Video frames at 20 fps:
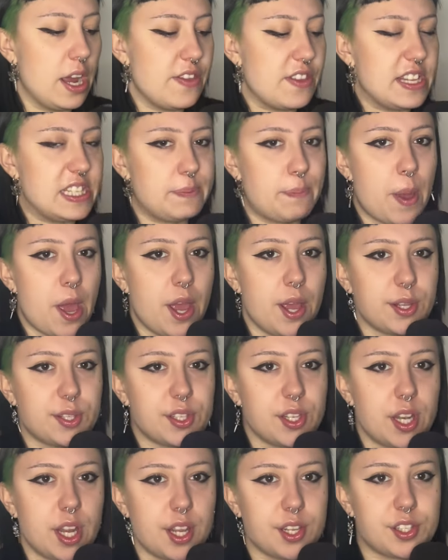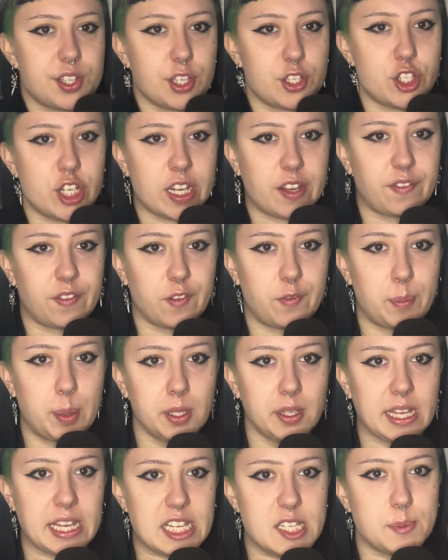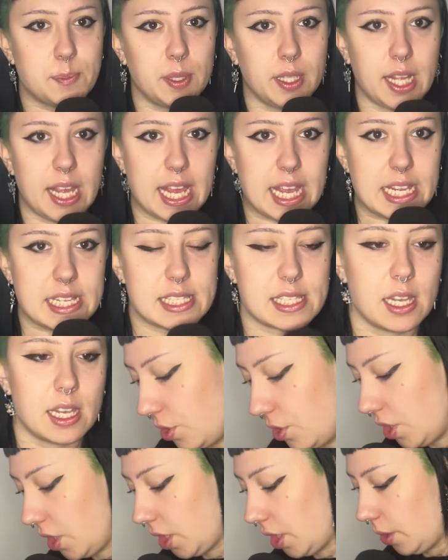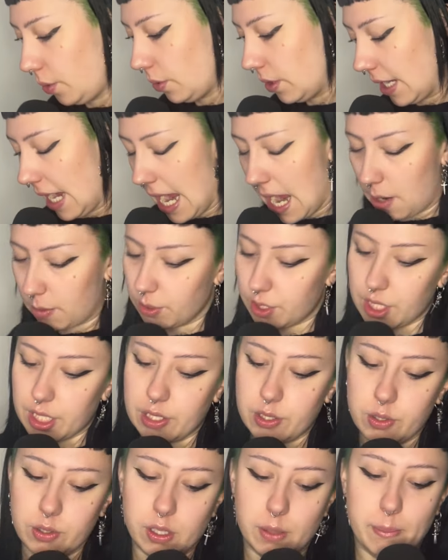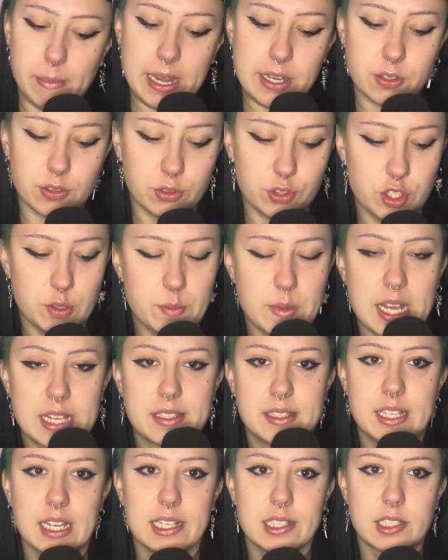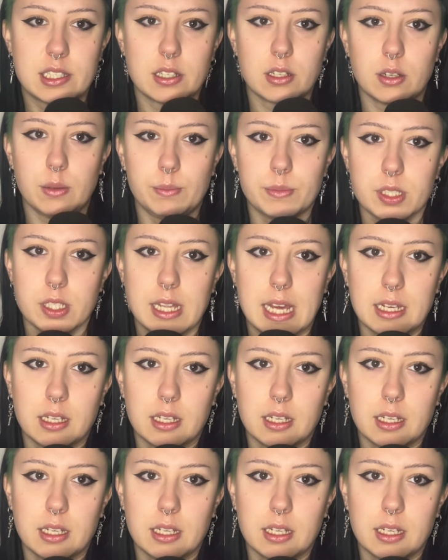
this person as the chief of police please you how do you do the mental gymnastics to come to that